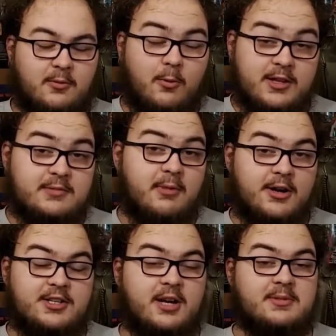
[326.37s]
Once
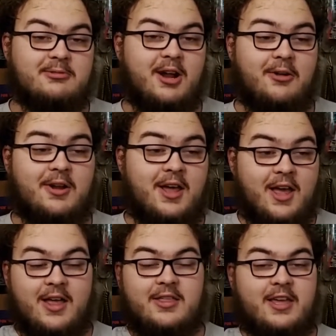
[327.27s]
March comes around,
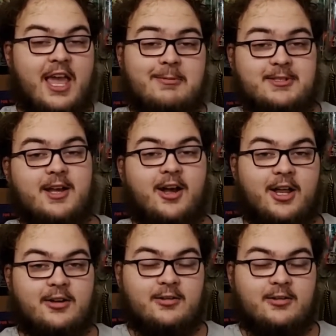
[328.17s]
the game is gone.